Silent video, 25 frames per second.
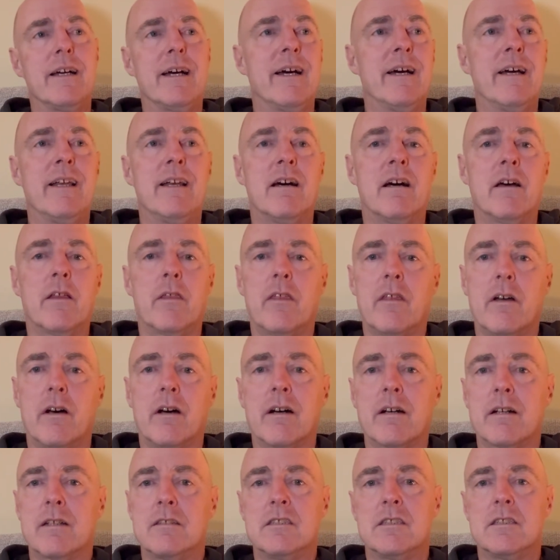and I
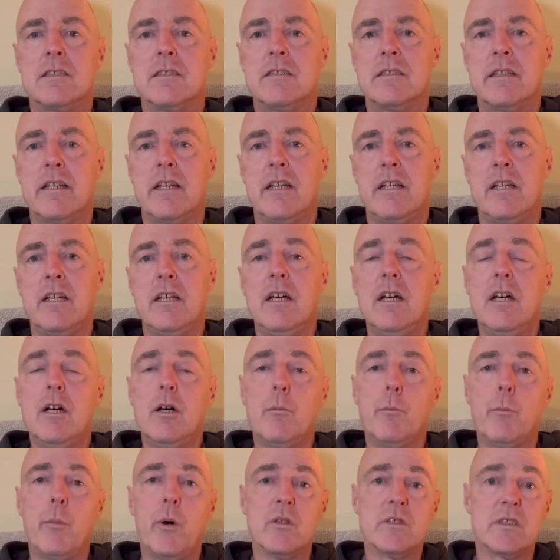can just see
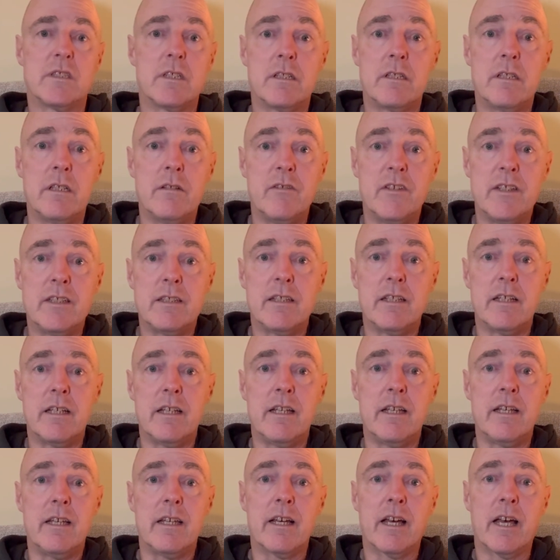
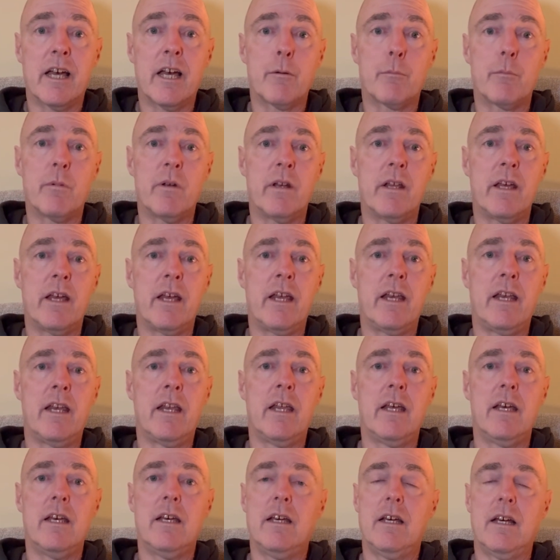positivity happening.
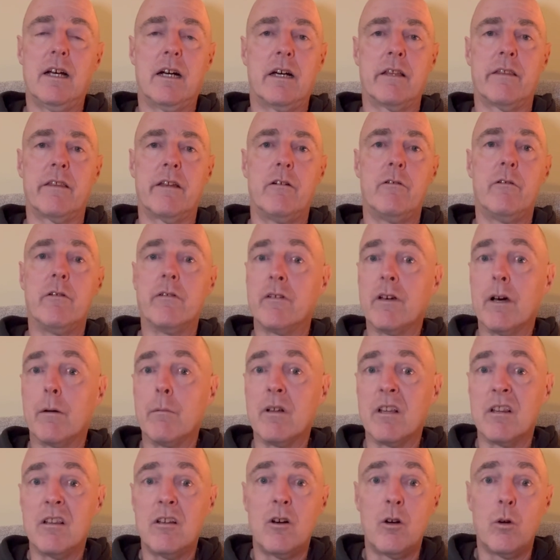I think we've come a
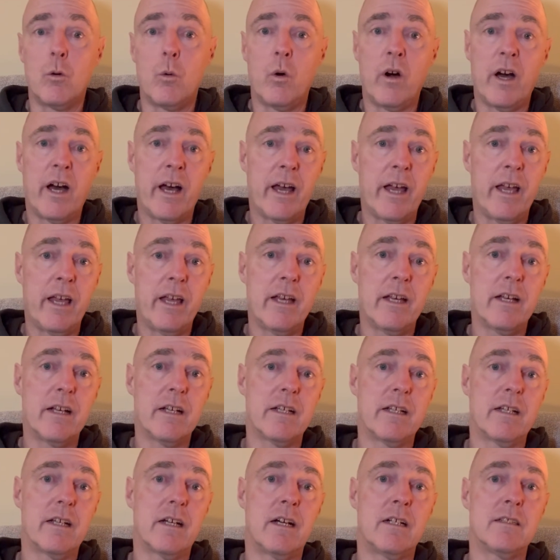long way,
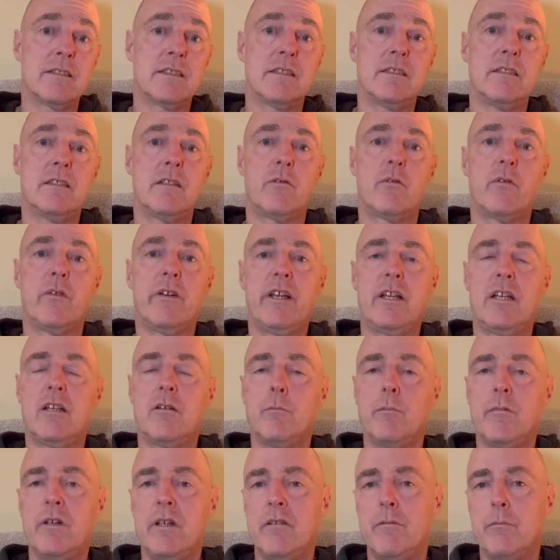us in the freedom
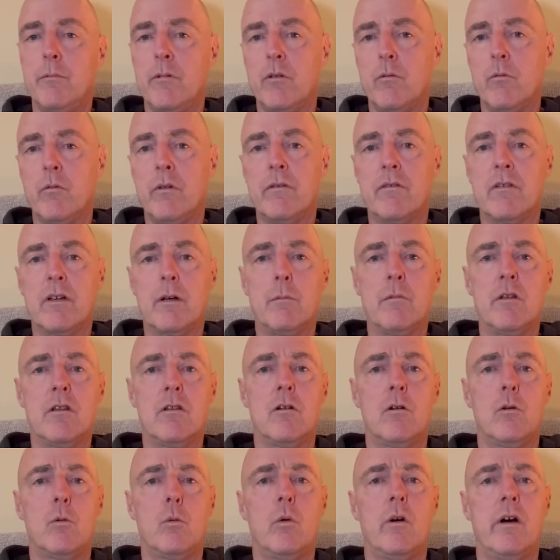movement, we've come a
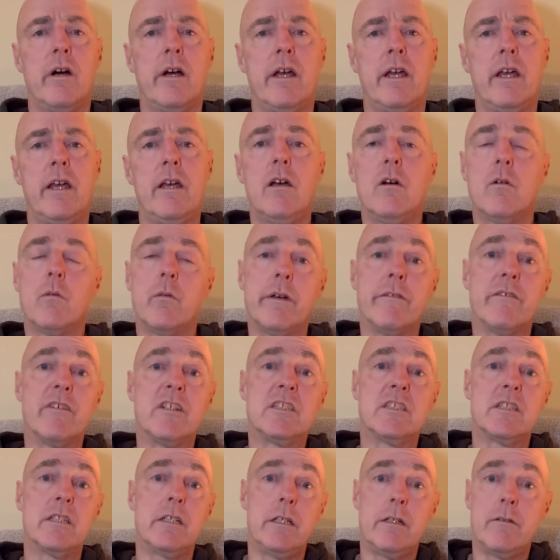long way, we've
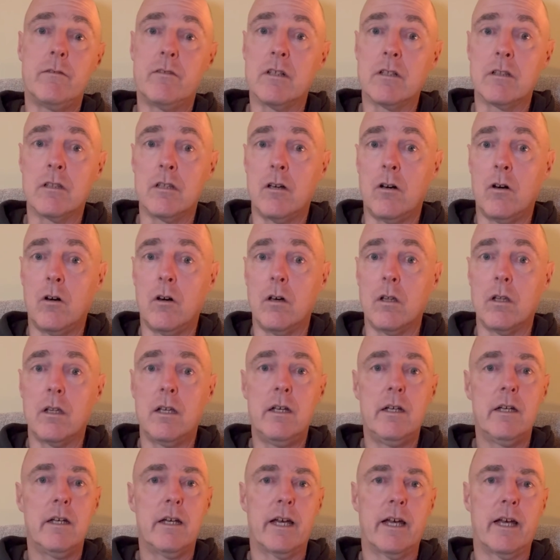achieved a lot,
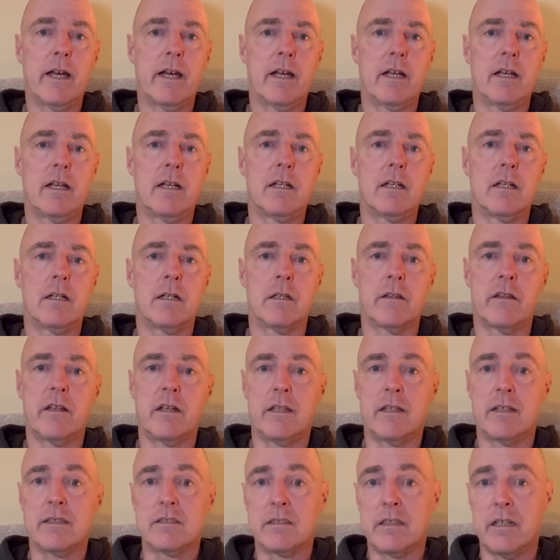and I think
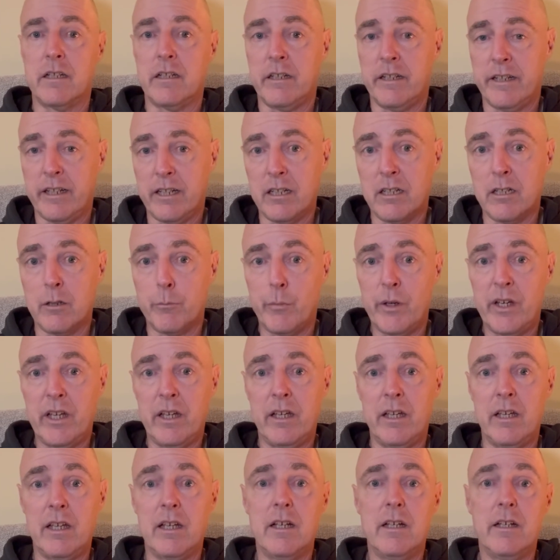that's only going to
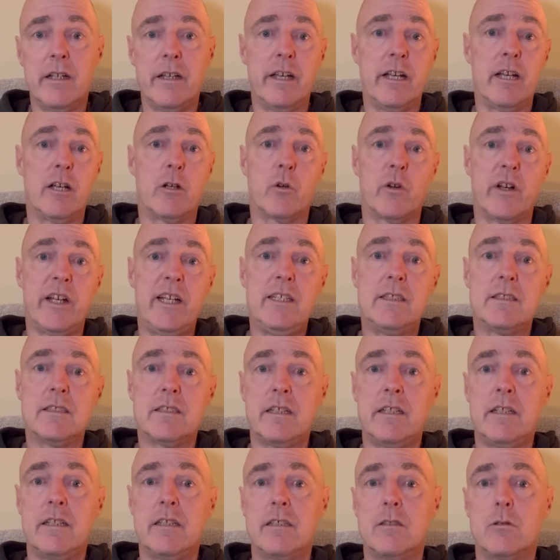be
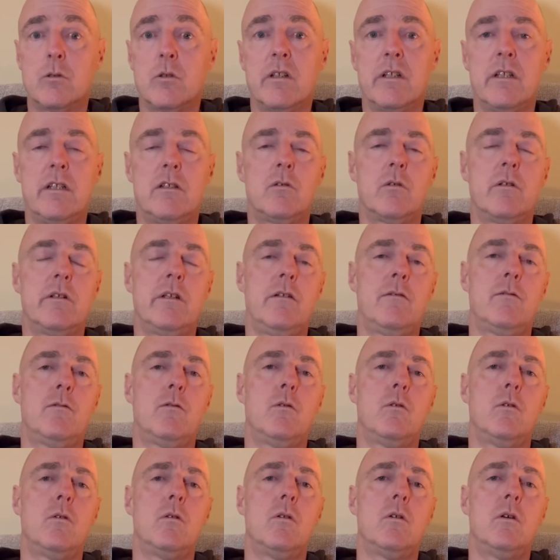increasing in
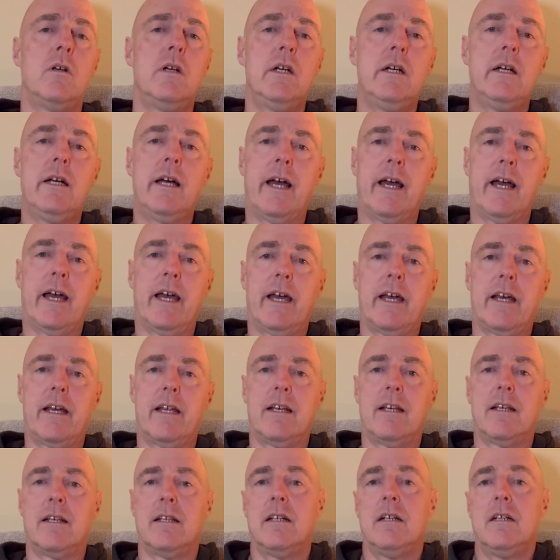2024.
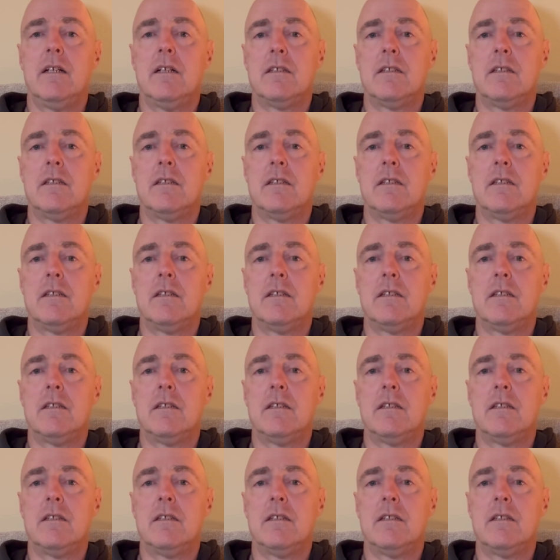And